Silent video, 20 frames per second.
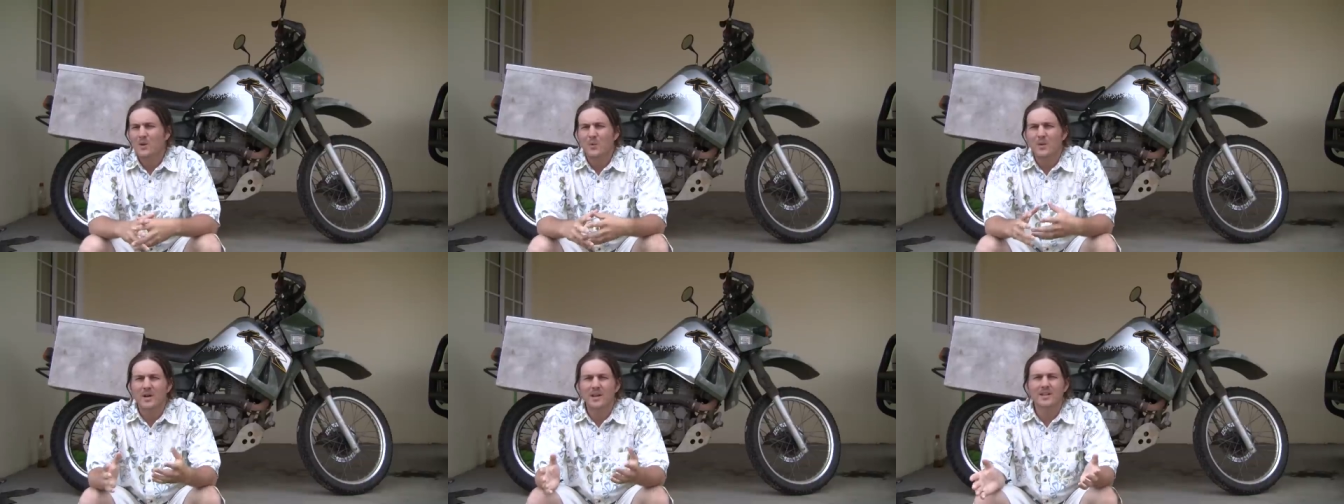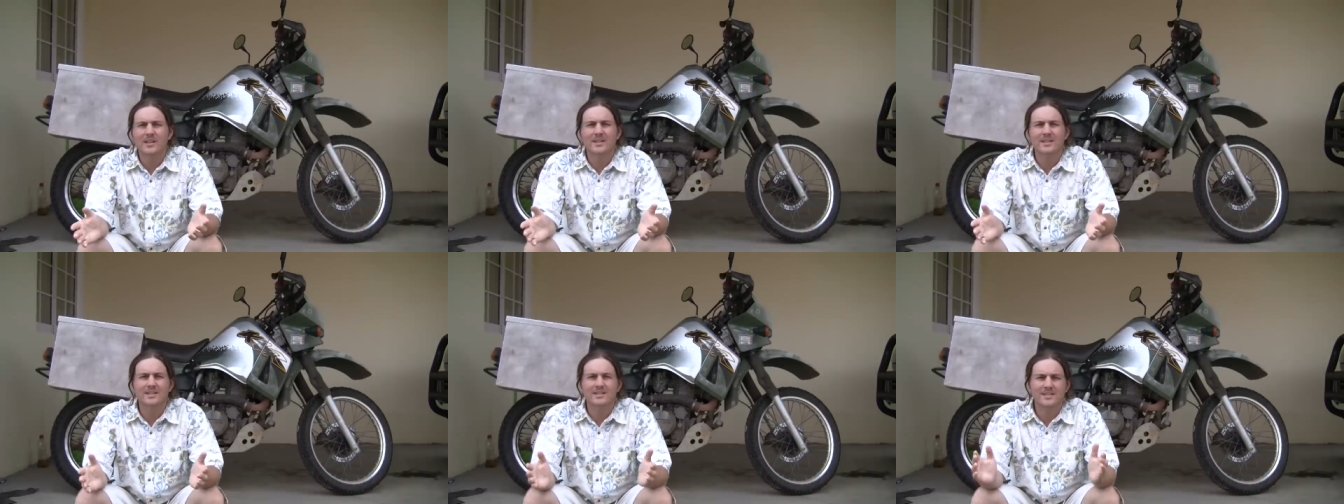
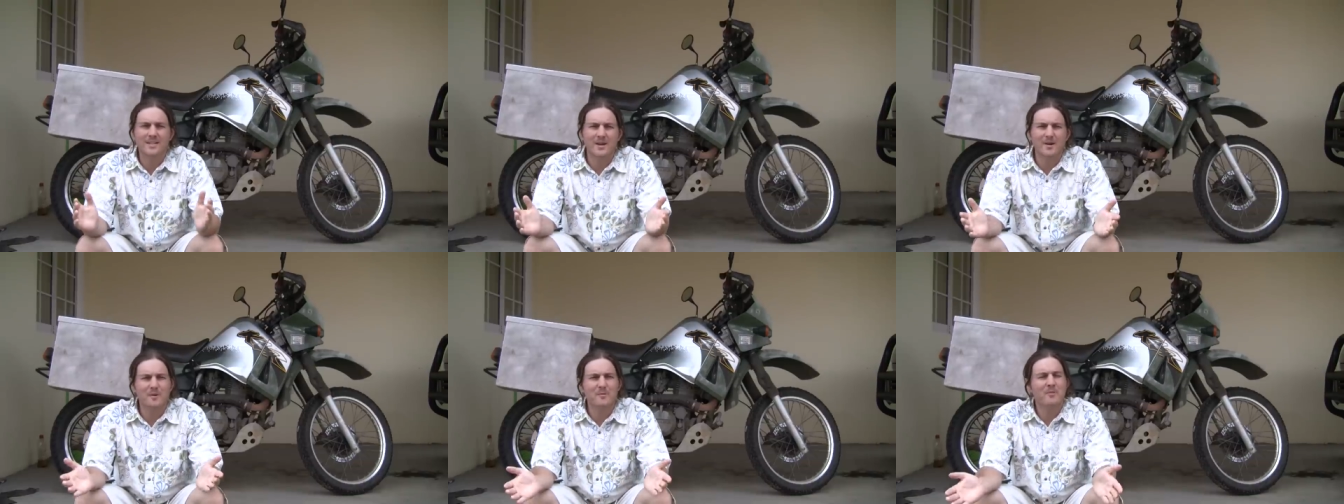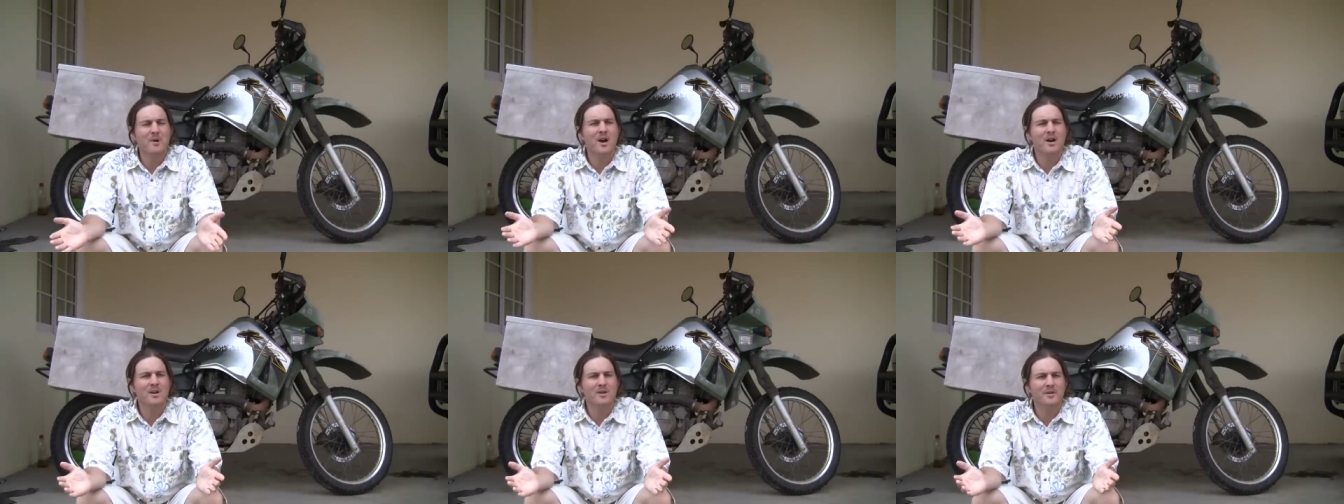Well, the Cerro
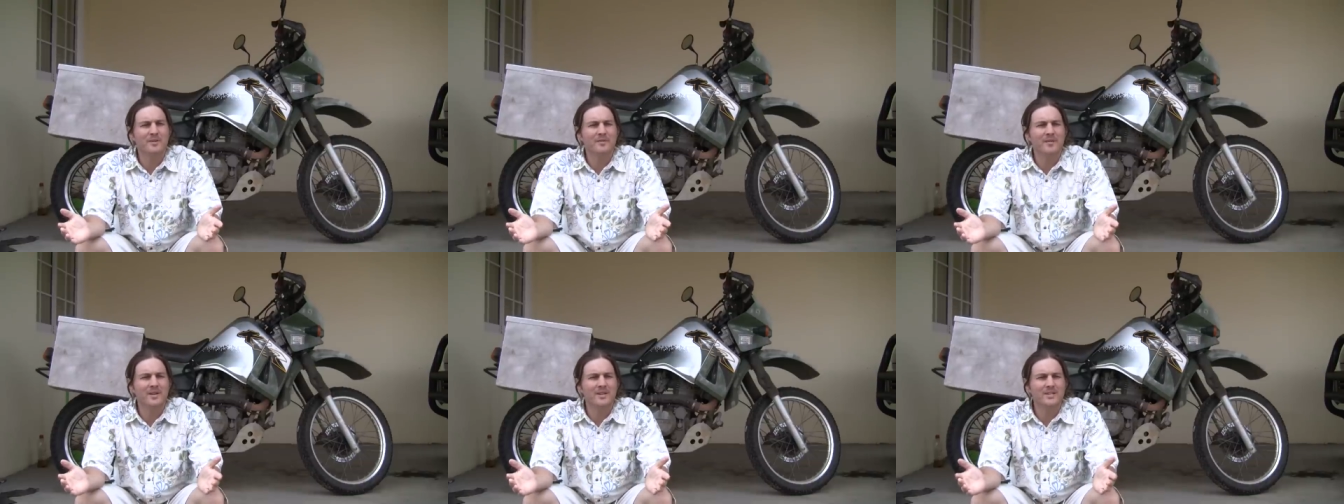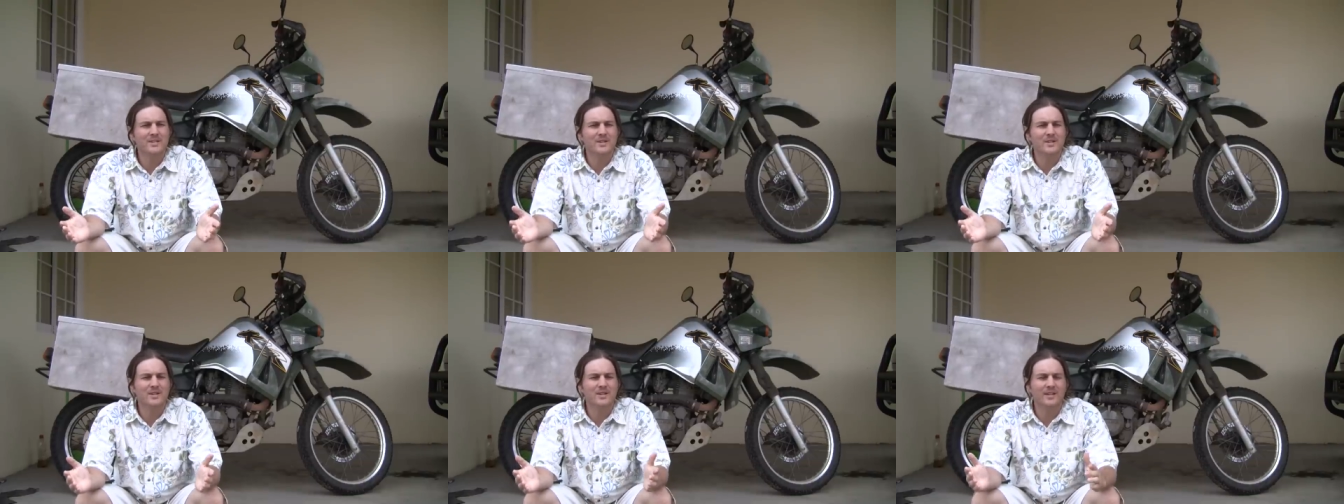Banco
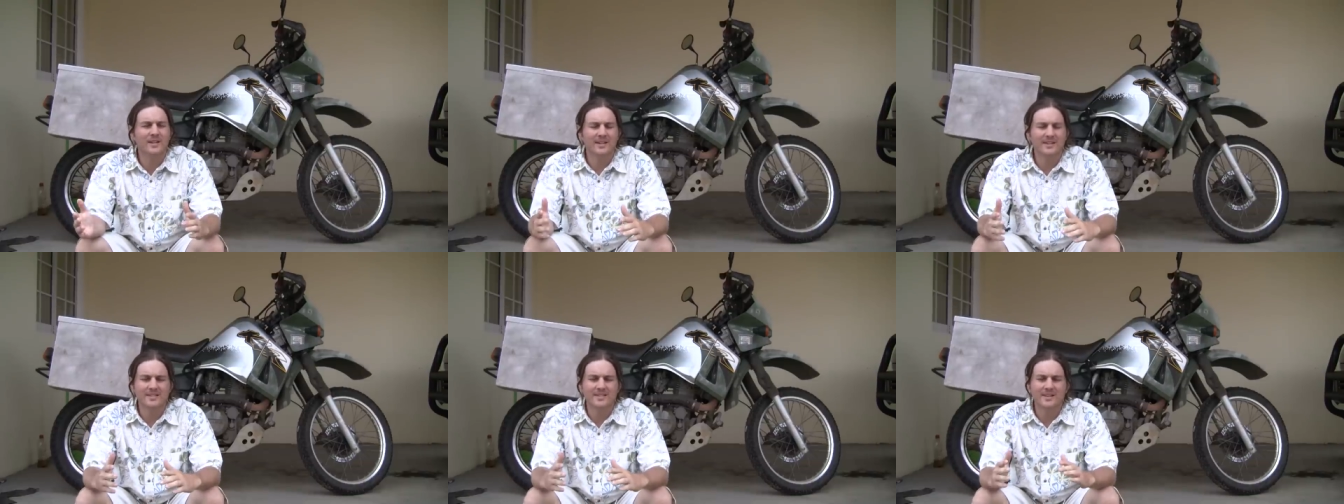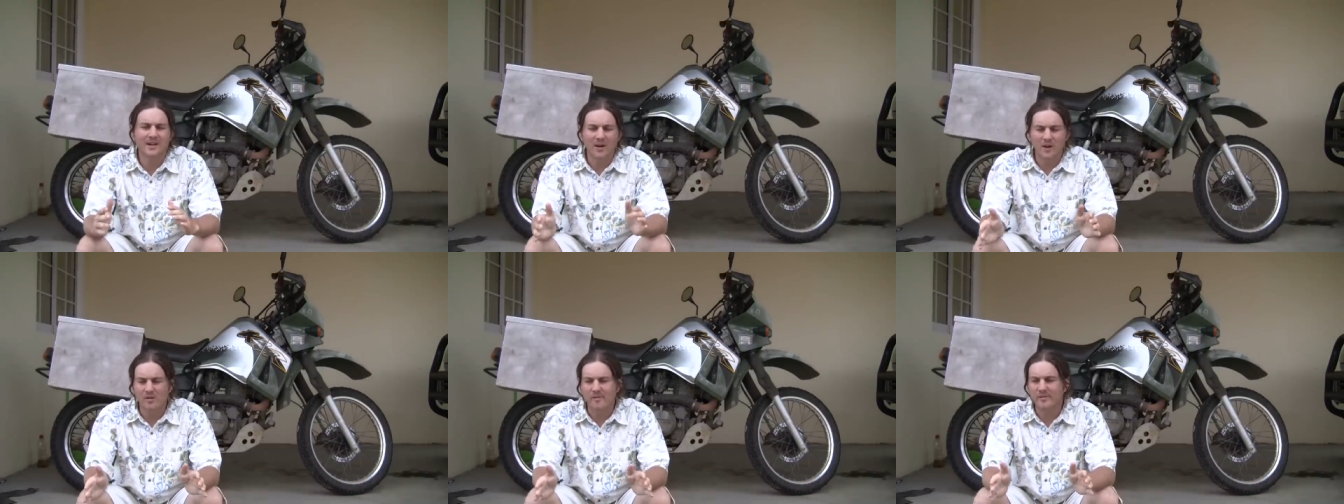adventure
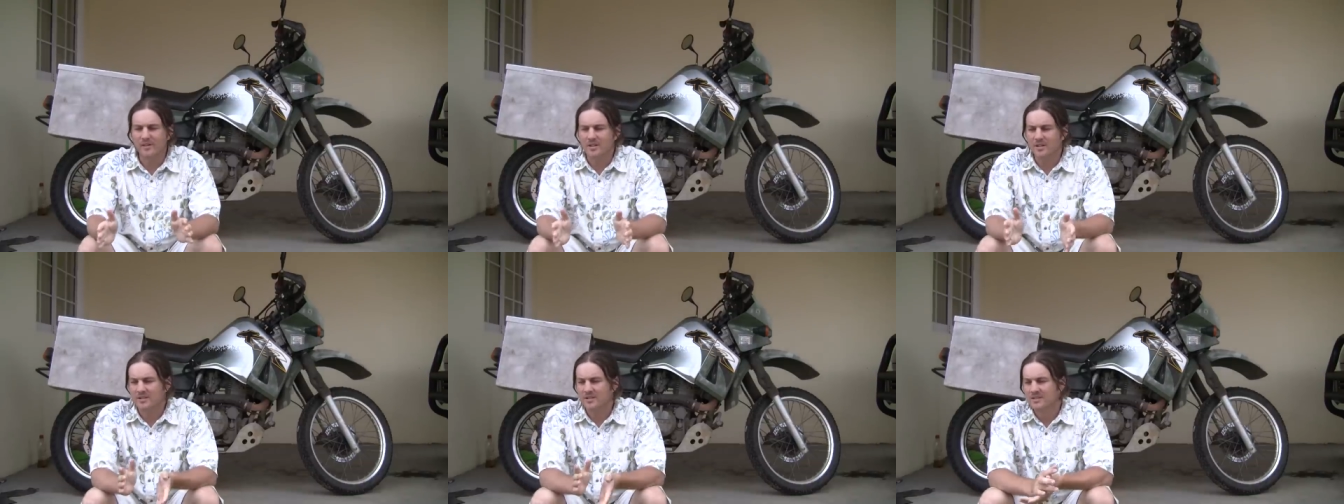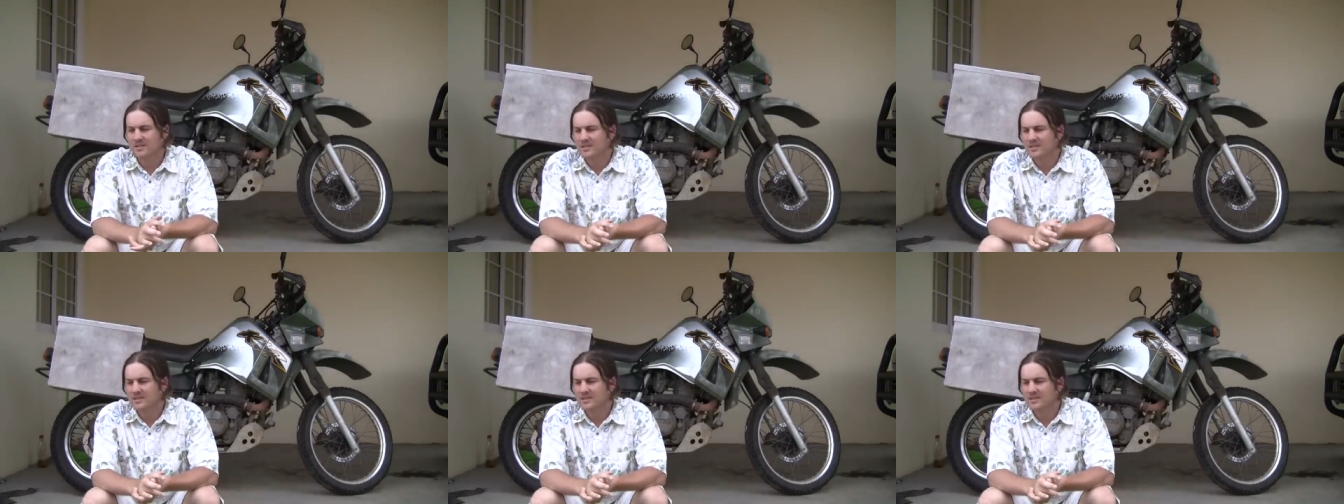is over.